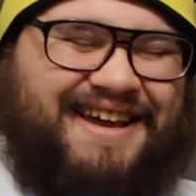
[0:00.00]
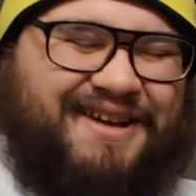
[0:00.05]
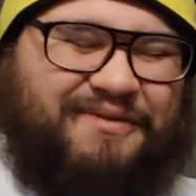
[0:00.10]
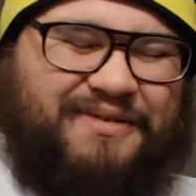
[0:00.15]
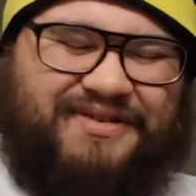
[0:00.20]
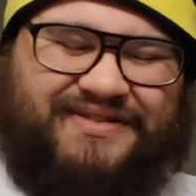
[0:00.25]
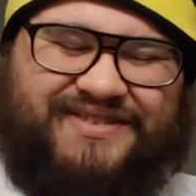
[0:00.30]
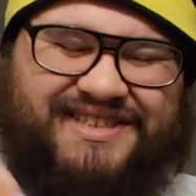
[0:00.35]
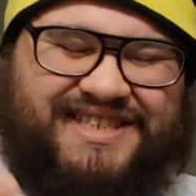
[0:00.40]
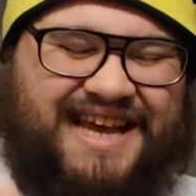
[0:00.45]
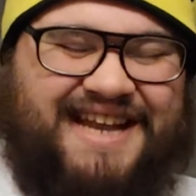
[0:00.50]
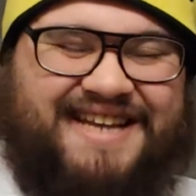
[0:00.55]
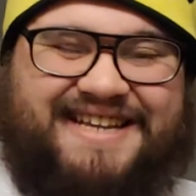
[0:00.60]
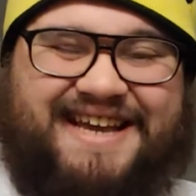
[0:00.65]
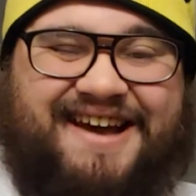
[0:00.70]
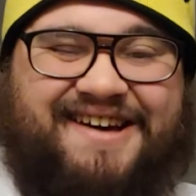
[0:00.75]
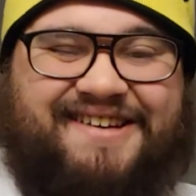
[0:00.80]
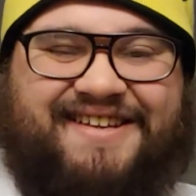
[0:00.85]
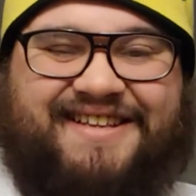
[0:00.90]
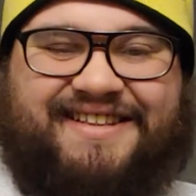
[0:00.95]
we've sat
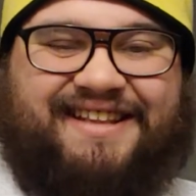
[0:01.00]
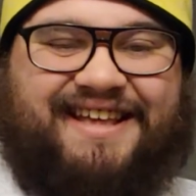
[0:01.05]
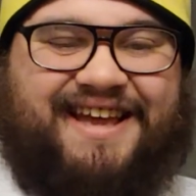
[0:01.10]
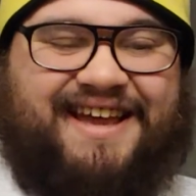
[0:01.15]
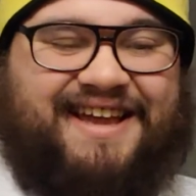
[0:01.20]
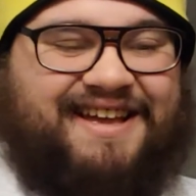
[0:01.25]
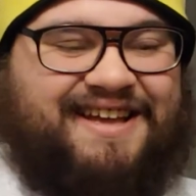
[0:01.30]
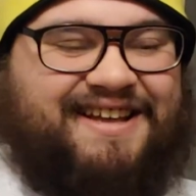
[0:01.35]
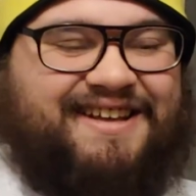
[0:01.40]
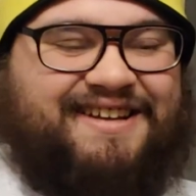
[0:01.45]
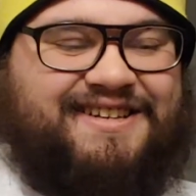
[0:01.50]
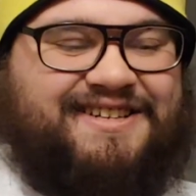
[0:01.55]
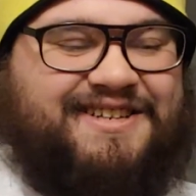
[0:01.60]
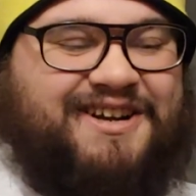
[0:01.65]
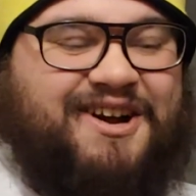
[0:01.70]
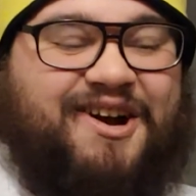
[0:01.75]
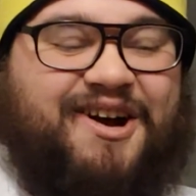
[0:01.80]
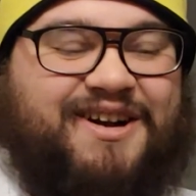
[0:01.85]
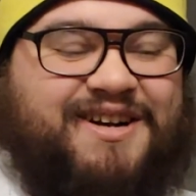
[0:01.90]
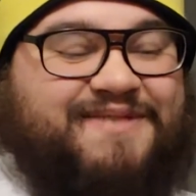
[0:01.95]
down and, like,
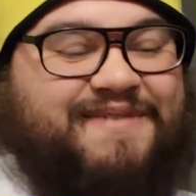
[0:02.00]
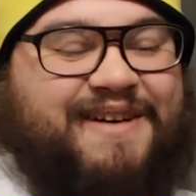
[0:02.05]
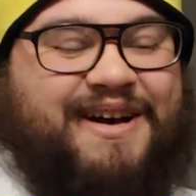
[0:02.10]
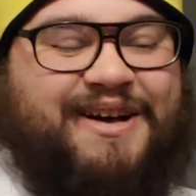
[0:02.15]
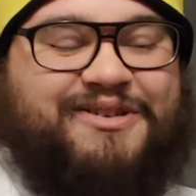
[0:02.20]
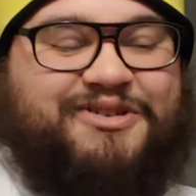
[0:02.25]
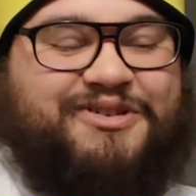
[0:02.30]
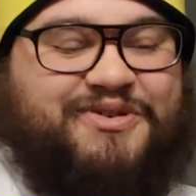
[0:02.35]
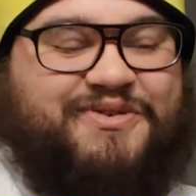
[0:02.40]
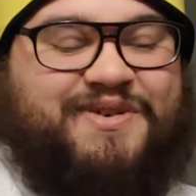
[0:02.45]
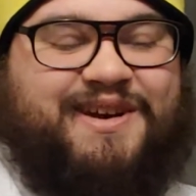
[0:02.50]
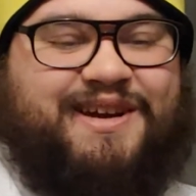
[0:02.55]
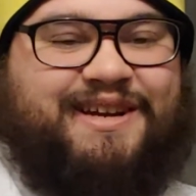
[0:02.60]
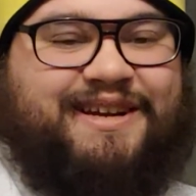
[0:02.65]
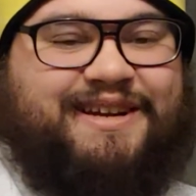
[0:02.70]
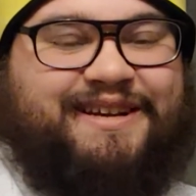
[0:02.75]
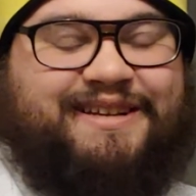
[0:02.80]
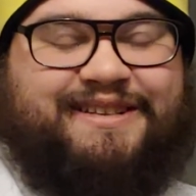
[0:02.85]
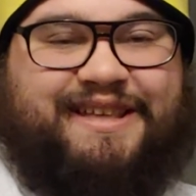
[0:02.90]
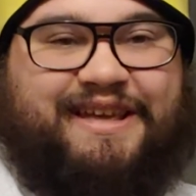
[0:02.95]
talked about
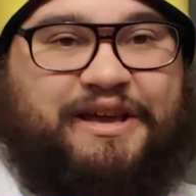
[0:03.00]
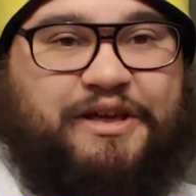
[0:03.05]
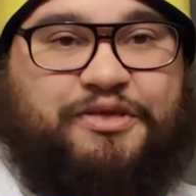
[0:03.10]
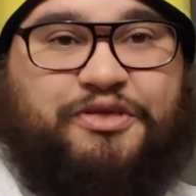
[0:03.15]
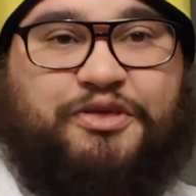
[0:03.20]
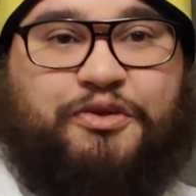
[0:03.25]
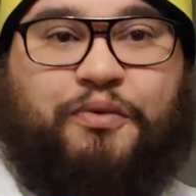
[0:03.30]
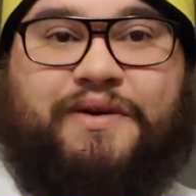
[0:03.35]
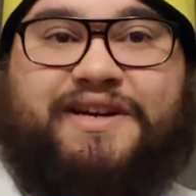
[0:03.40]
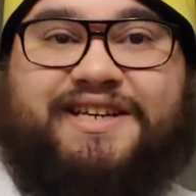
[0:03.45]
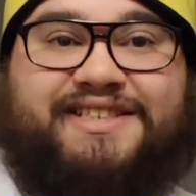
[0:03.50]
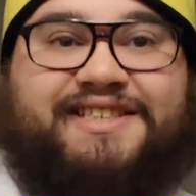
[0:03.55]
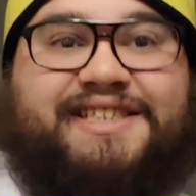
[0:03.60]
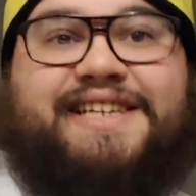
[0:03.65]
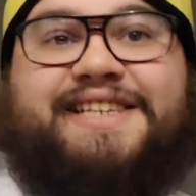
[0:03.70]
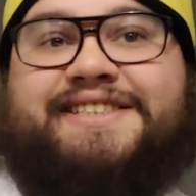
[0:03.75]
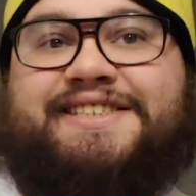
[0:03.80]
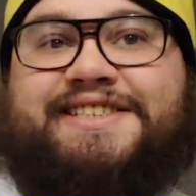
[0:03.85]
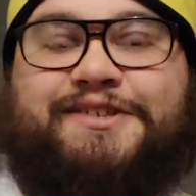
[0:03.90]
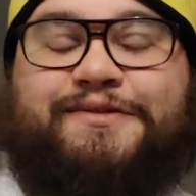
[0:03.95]
doing like 3
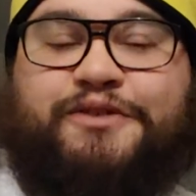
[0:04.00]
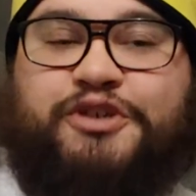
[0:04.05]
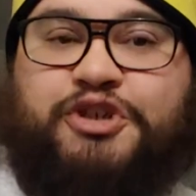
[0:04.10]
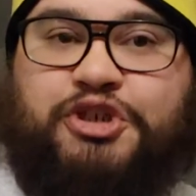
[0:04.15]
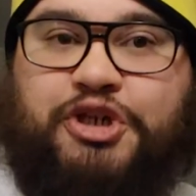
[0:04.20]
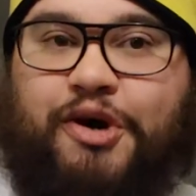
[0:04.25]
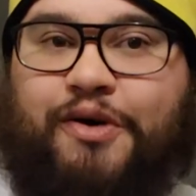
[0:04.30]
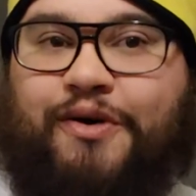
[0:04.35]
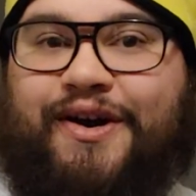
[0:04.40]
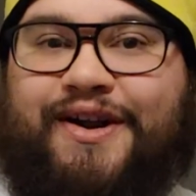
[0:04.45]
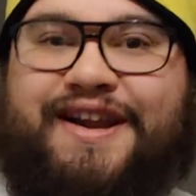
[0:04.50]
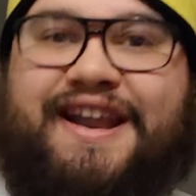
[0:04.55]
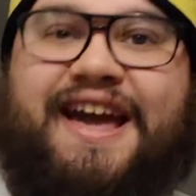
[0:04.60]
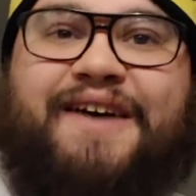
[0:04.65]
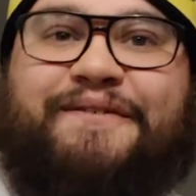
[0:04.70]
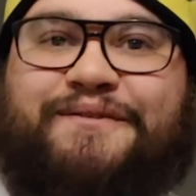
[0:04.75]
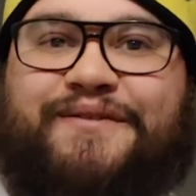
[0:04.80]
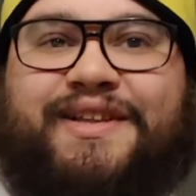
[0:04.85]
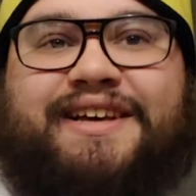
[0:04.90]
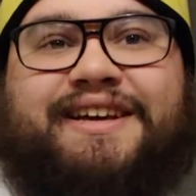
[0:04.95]
seasons of a show on
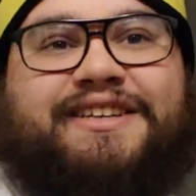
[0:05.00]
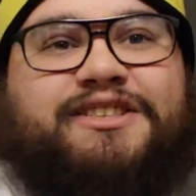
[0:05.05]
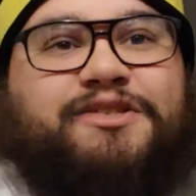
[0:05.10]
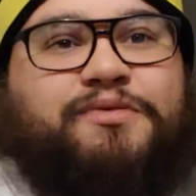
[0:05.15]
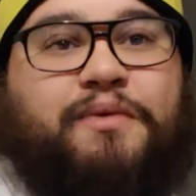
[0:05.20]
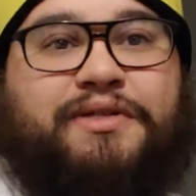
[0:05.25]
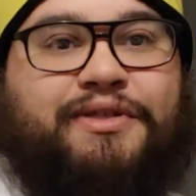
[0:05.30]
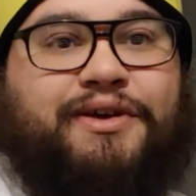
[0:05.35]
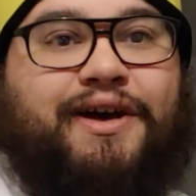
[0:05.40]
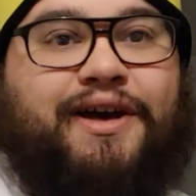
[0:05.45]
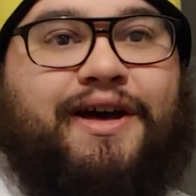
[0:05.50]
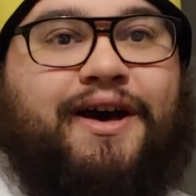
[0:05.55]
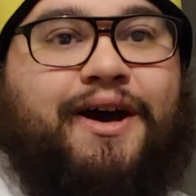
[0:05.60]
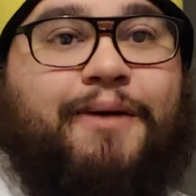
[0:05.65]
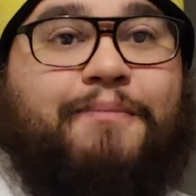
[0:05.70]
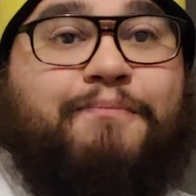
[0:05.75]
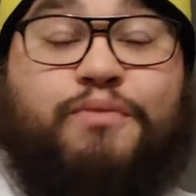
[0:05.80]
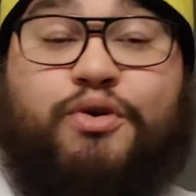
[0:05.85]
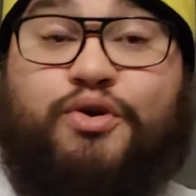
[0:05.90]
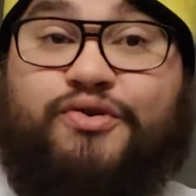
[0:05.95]
Netflix with a
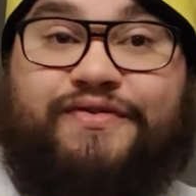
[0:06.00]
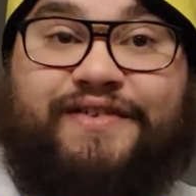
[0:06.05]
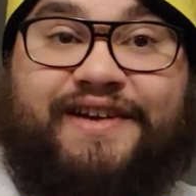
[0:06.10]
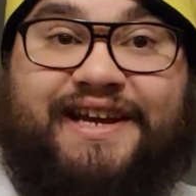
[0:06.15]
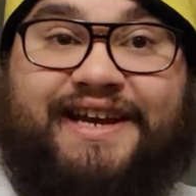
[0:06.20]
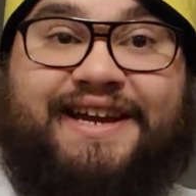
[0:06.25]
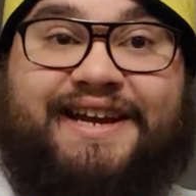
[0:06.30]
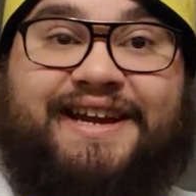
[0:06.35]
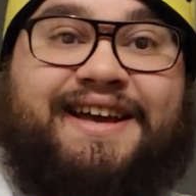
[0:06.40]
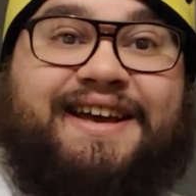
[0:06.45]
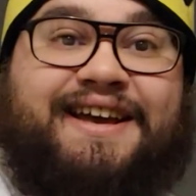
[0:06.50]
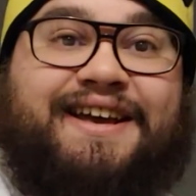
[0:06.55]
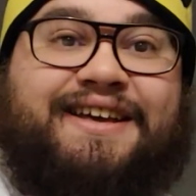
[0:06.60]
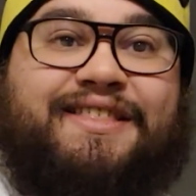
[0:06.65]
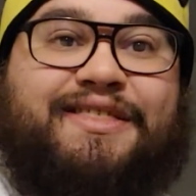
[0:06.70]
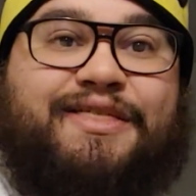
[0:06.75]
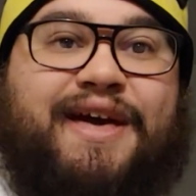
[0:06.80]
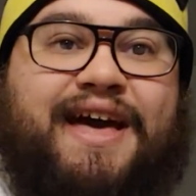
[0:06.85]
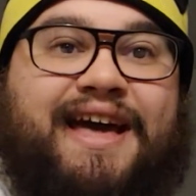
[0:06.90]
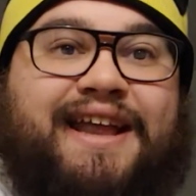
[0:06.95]
movie
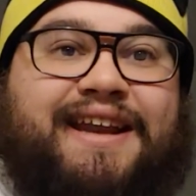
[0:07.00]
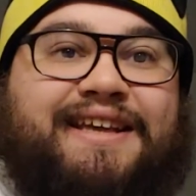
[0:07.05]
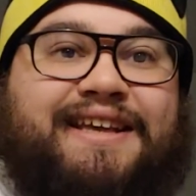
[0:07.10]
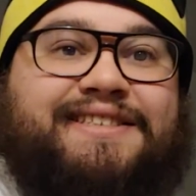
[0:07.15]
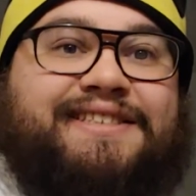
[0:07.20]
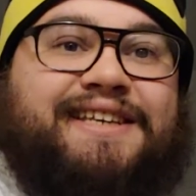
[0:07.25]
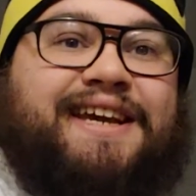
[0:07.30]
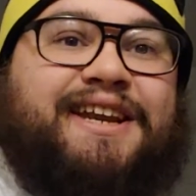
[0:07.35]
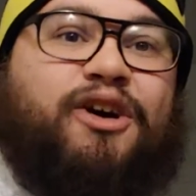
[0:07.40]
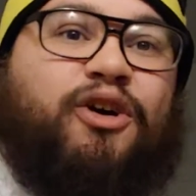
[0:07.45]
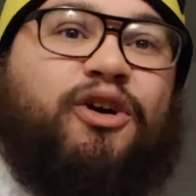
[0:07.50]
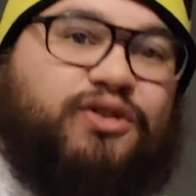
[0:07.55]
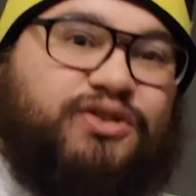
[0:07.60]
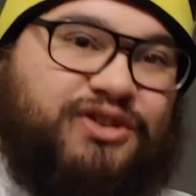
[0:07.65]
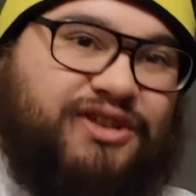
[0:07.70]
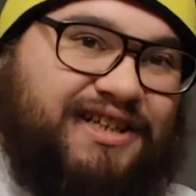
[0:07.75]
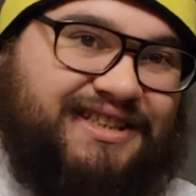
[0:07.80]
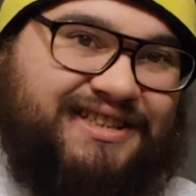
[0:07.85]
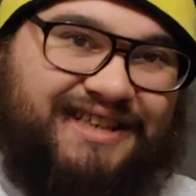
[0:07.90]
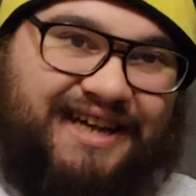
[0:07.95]
that is like an
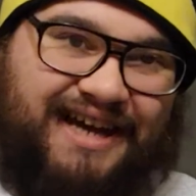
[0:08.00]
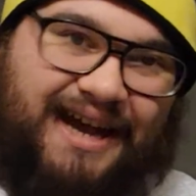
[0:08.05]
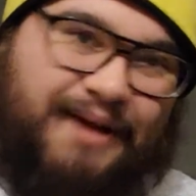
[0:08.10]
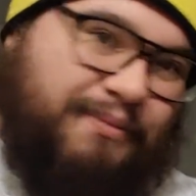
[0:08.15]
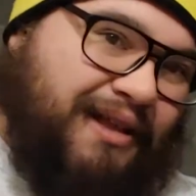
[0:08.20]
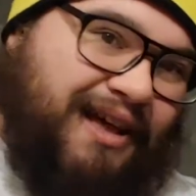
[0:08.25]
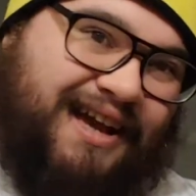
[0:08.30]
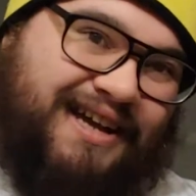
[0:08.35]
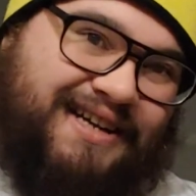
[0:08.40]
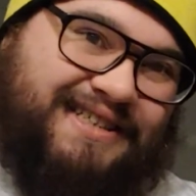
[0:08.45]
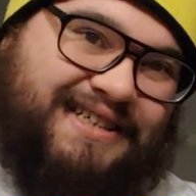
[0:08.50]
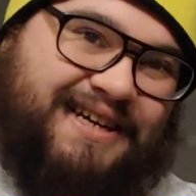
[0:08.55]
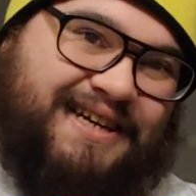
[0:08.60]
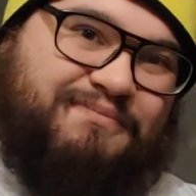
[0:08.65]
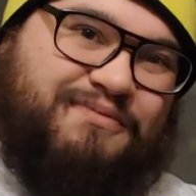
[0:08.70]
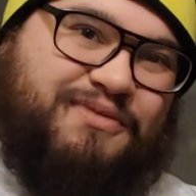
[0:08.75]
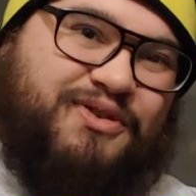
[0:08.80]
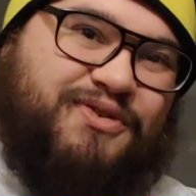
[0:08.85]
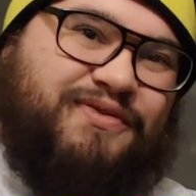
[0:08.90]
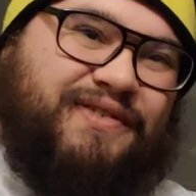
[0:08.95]
alternate timeline
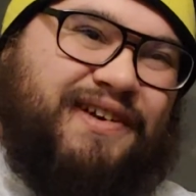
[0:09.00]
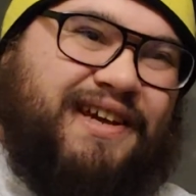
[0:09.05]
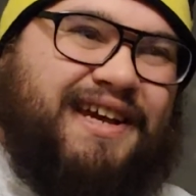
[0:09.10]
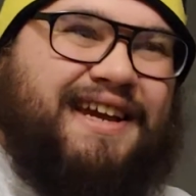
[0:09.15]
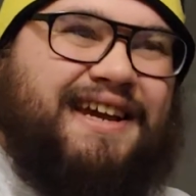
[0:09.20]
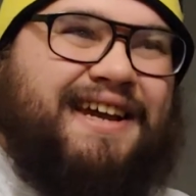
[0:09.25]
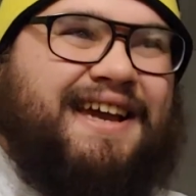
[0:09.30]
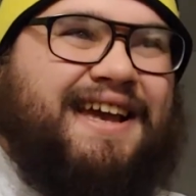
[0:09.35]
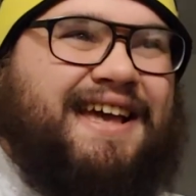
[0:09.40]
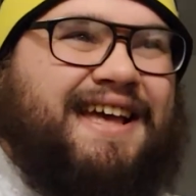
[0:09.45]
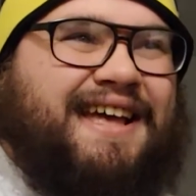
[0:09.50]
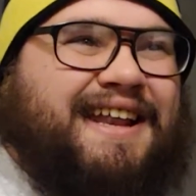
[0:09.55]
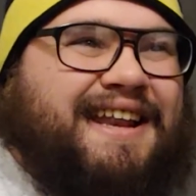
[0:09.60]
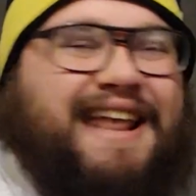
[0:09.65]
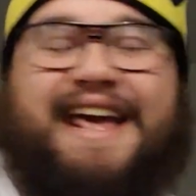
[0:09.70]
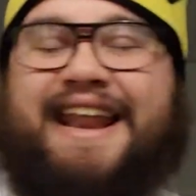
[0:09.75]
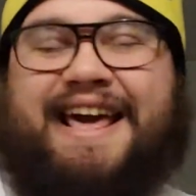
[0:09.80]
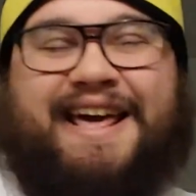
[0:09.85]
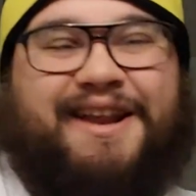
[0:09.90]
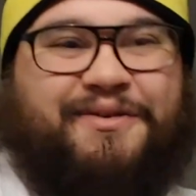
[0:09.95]
type movie, and
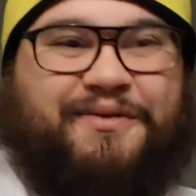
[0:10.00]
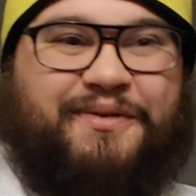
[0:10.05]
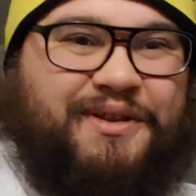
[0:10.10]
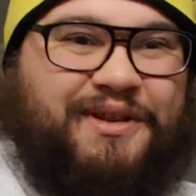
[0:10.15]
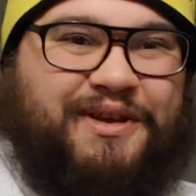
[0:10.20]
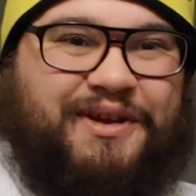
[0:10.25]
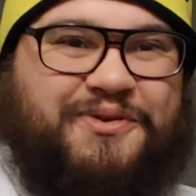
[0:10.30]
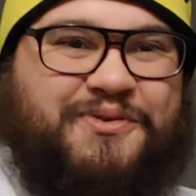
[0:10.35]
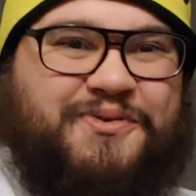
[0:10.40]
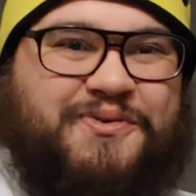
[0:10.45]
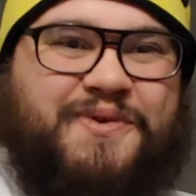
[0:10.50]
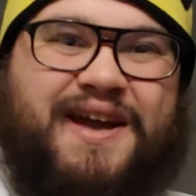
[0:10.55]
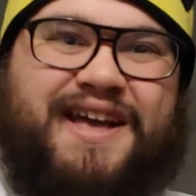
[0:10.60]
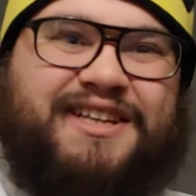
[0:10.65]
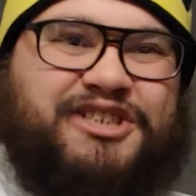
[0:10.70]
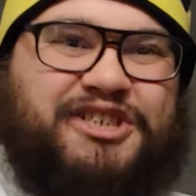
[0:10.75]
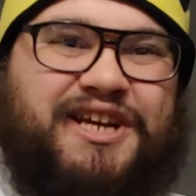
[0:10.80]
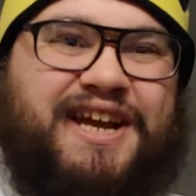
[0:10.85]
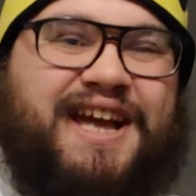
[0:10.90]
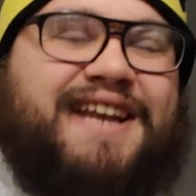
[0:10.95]
that had a really cool
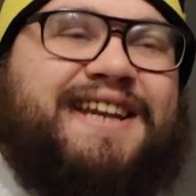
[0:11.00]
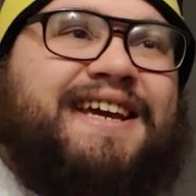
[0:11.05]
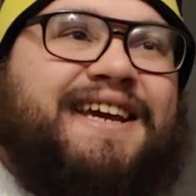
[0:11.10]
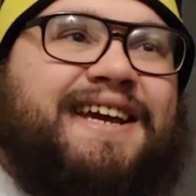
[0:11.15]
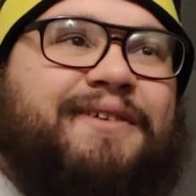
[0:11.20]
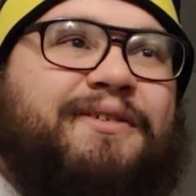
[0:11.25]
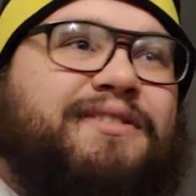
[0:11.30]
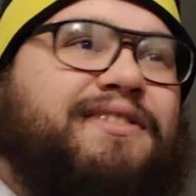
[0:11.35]
edgy ending.